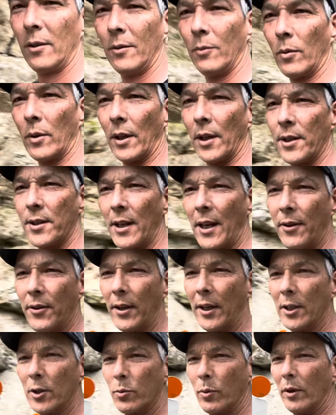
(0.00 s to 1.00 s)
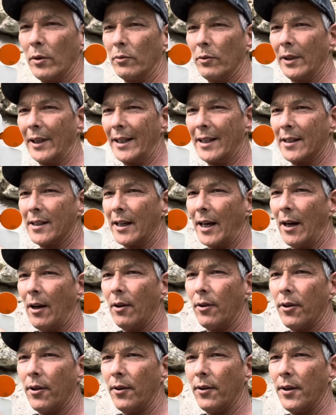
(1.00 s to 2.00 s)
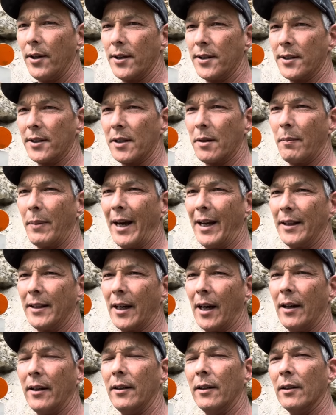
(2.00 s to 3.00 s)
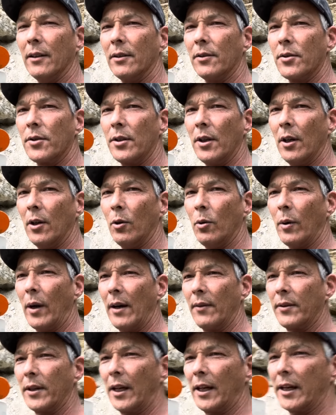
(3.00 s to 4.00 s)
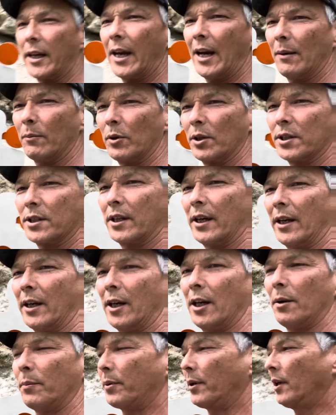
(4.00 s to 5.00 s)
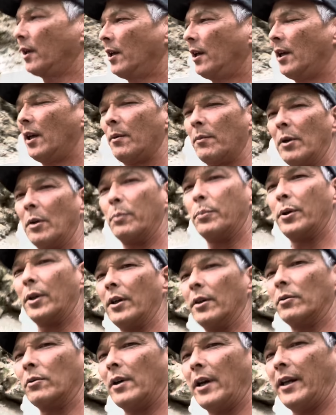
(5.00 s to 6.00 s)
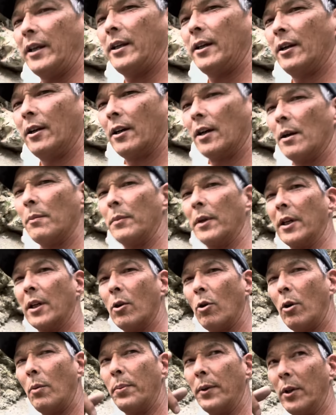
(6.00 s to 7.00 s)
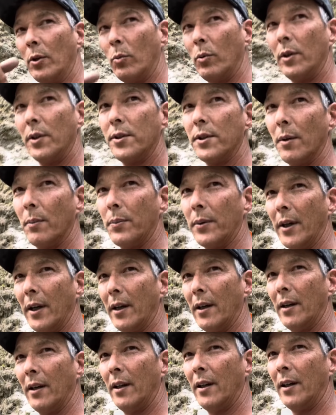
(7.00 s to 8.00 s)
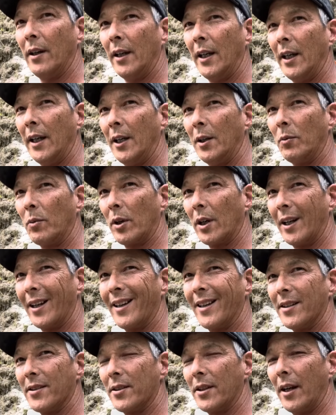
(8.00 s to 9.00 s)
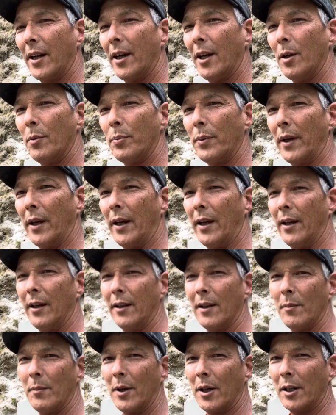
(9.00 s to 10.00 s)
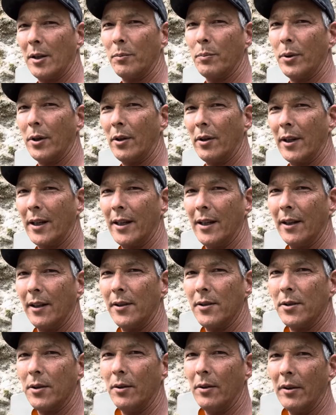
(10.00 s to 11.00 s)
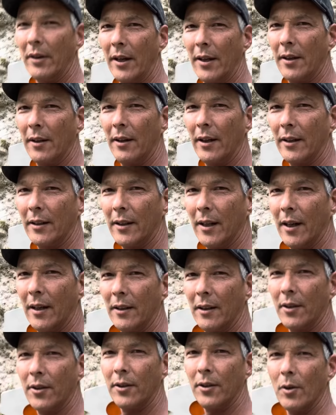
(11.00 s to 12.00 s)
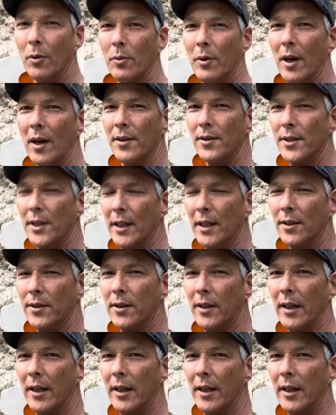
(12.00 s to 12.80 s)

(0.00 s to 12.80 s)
We're gonna say things went really south and this is the bad guy here. So I've got a camera set up. I'm gonna put it right here. I'm gonna go up in the woods up there. We're gonna get set up, and I'm not gonna put on a ghillie suit or anything like that, nothing, no nonsense.